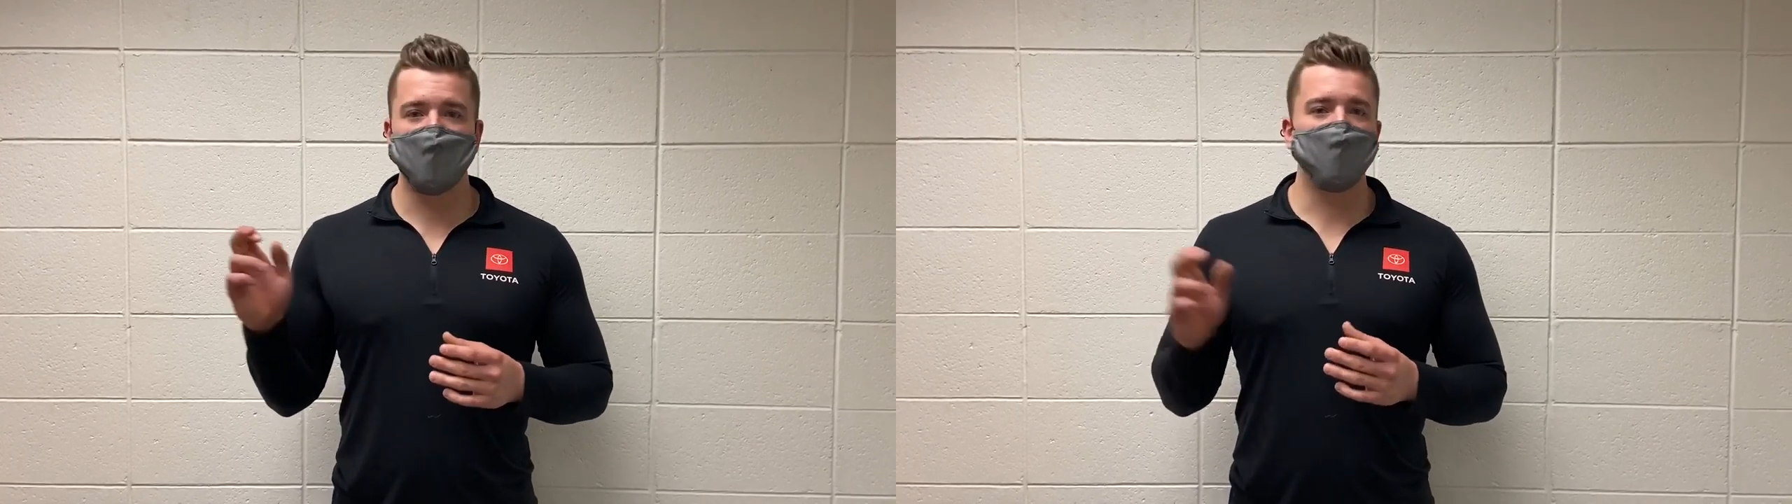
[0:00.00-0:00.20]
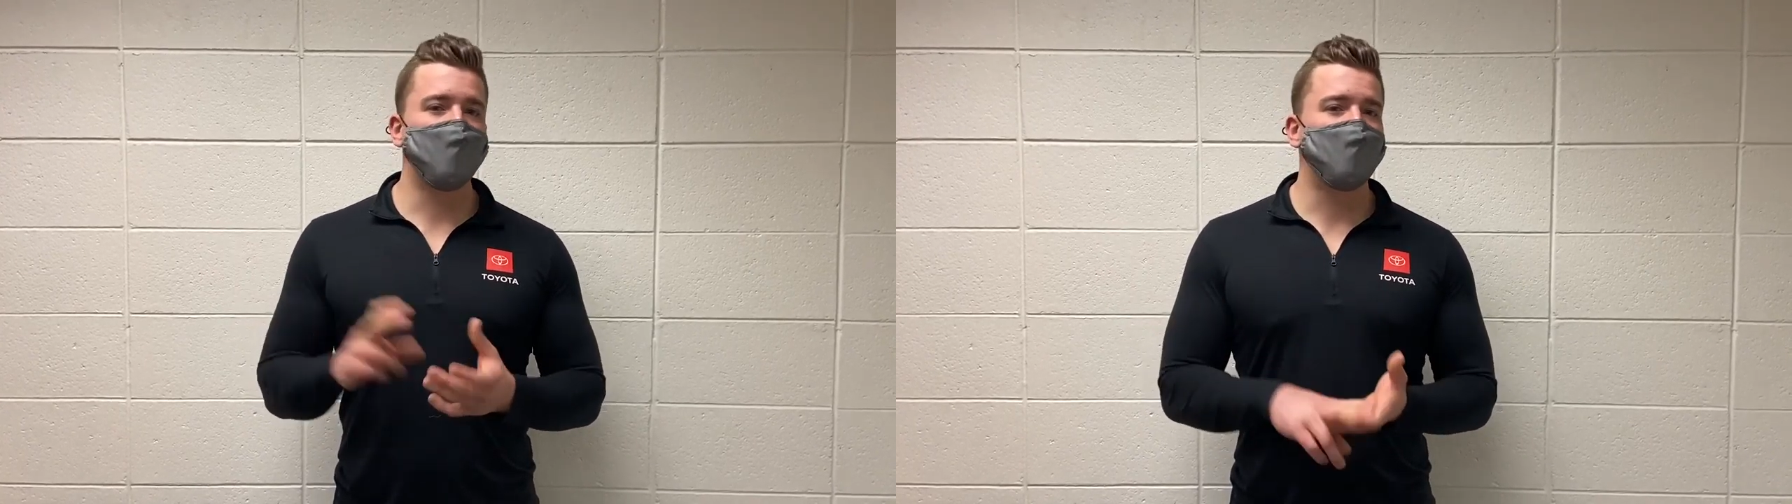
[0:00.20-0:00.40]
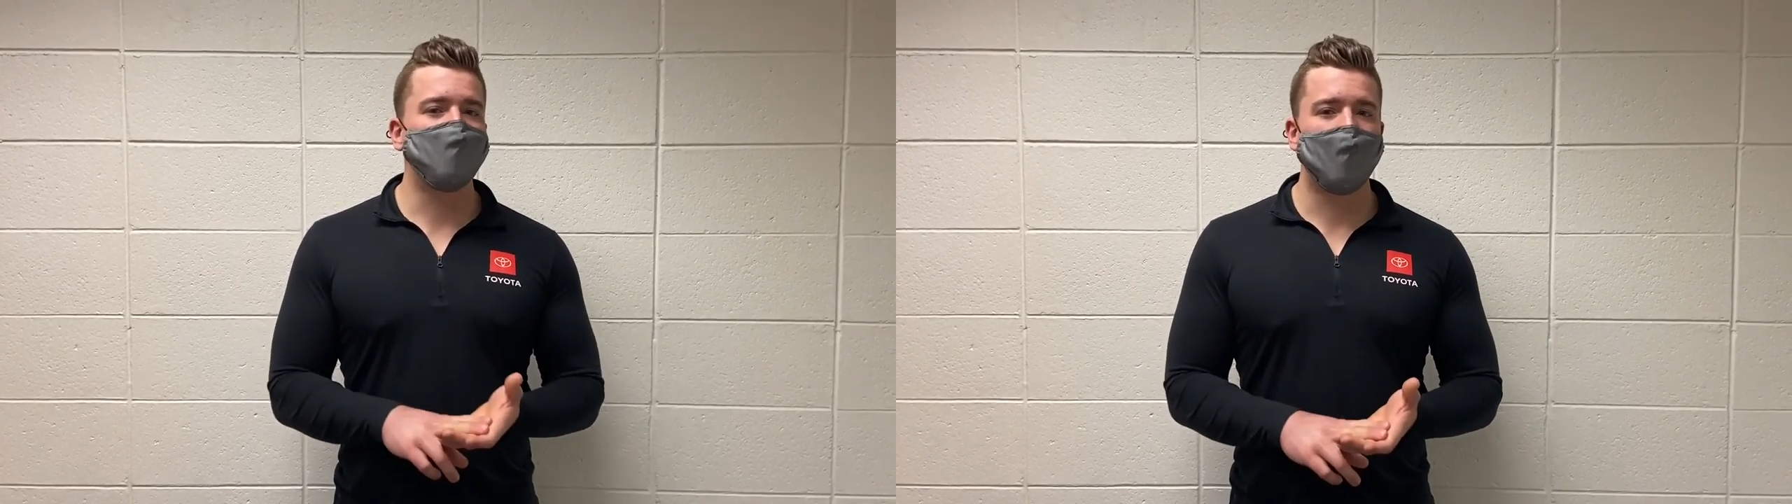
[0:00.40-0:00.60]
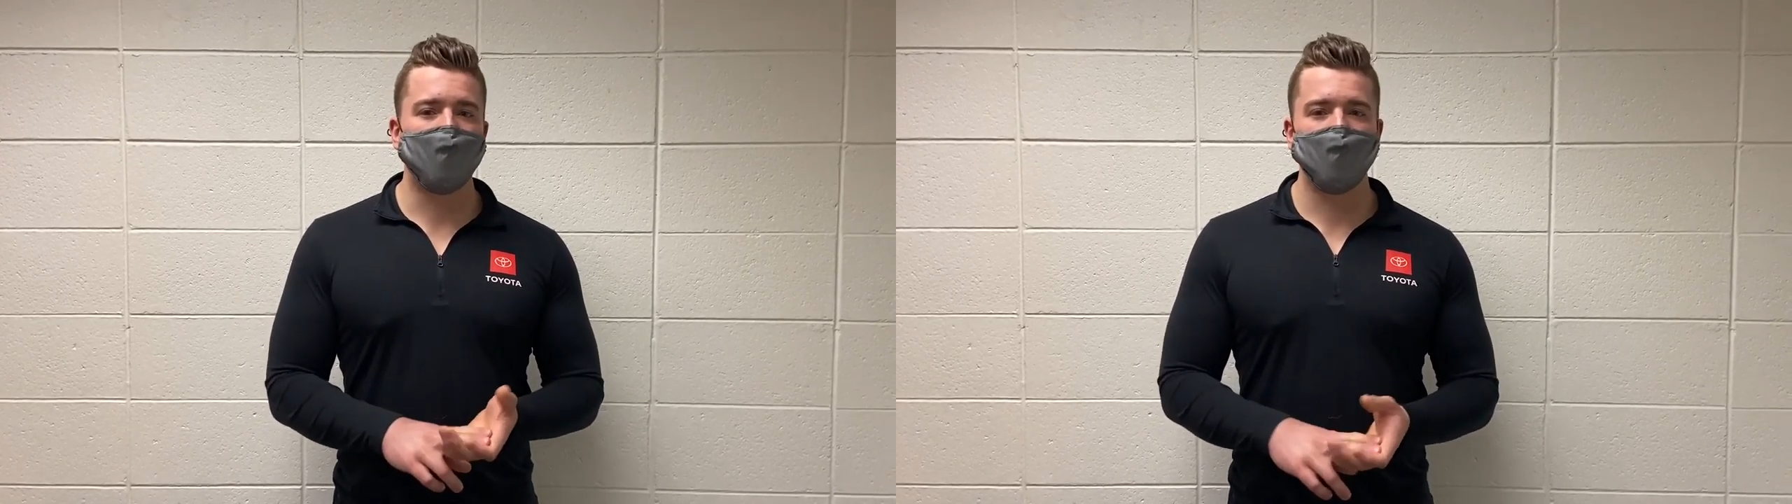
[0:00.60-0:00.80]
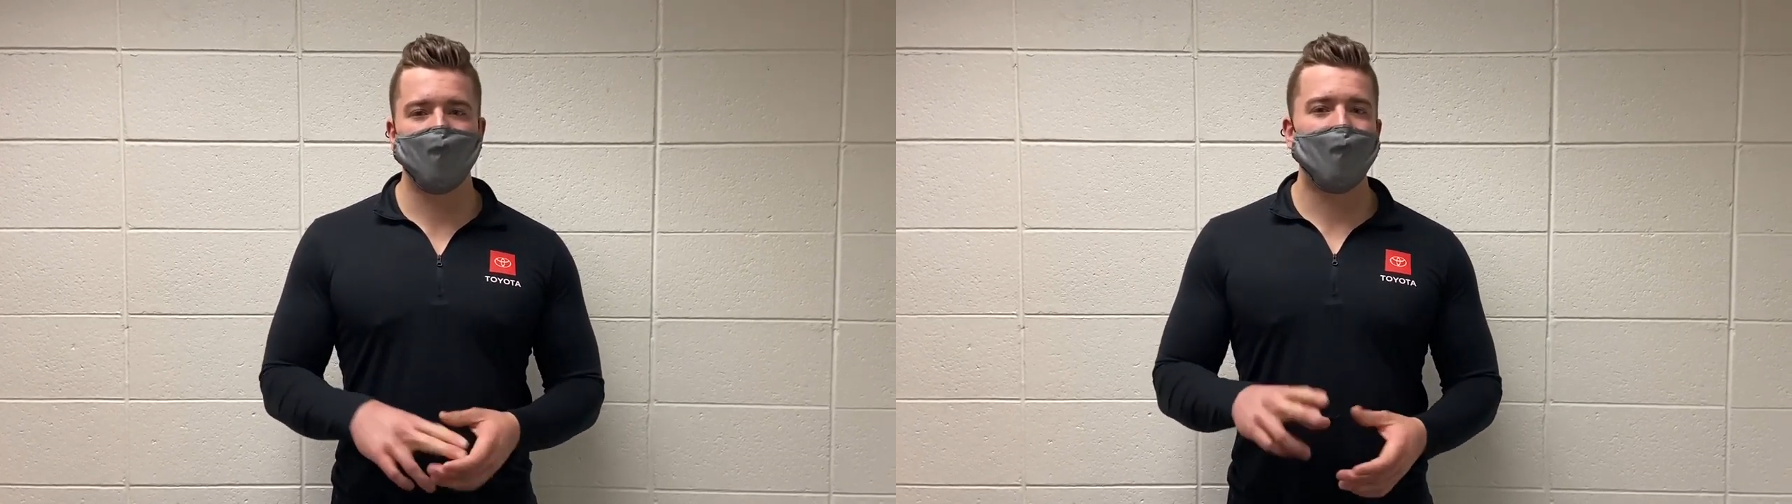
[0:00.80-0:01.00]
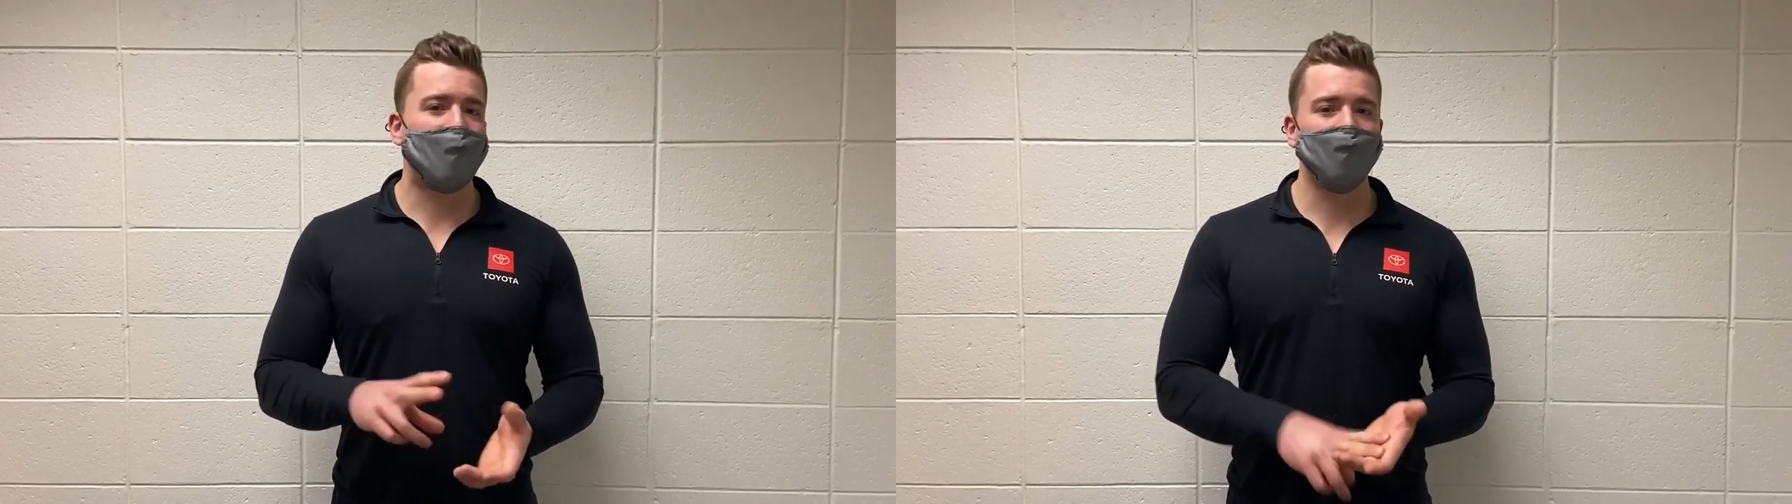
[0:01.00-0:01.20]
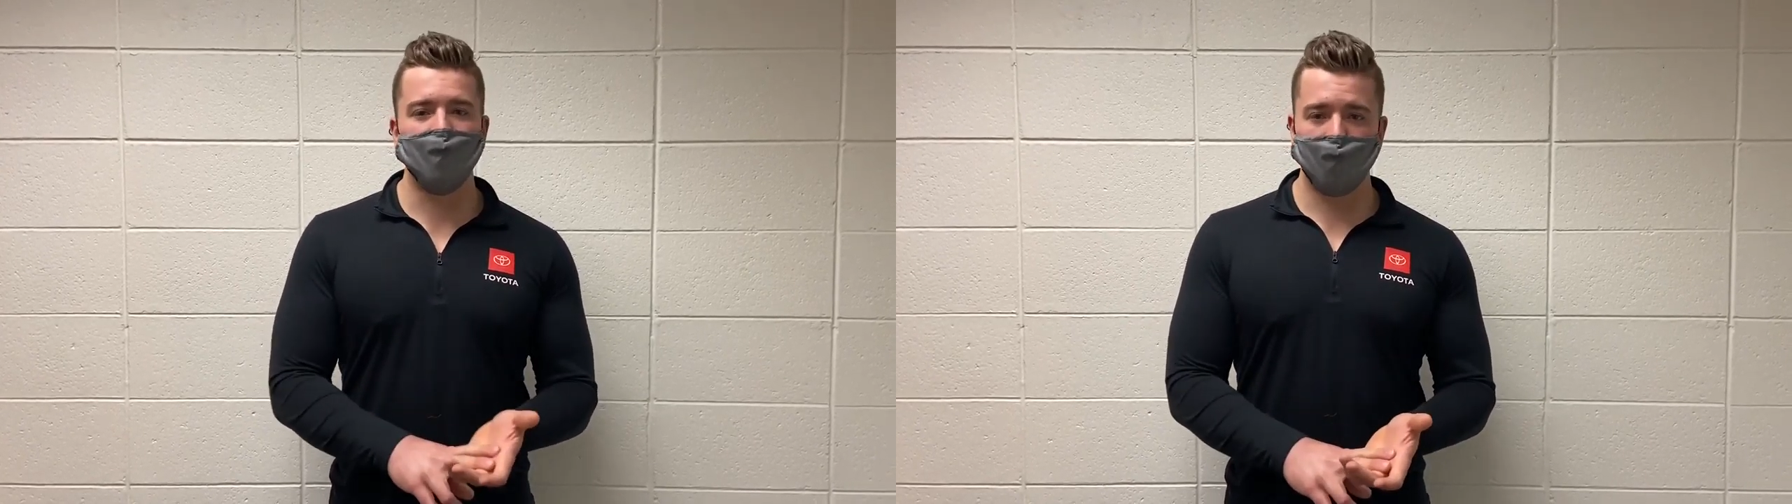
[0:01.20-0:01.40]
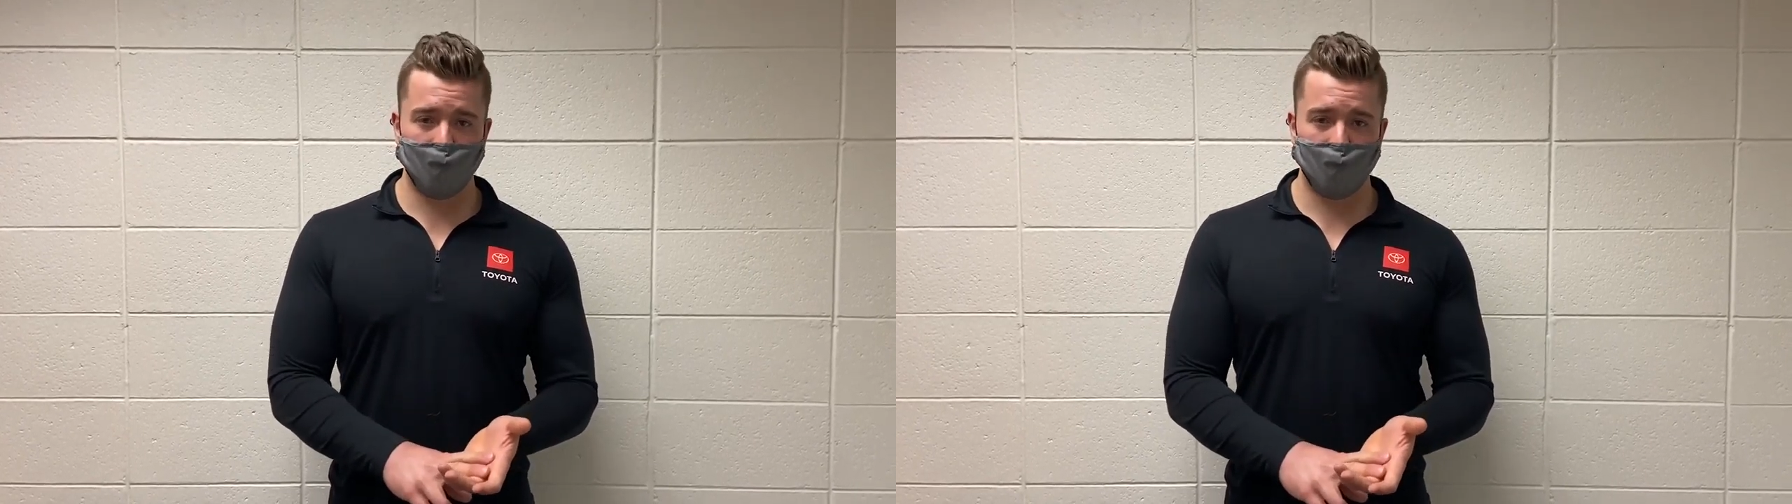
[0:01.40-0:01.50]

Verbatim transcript: tree sap, acid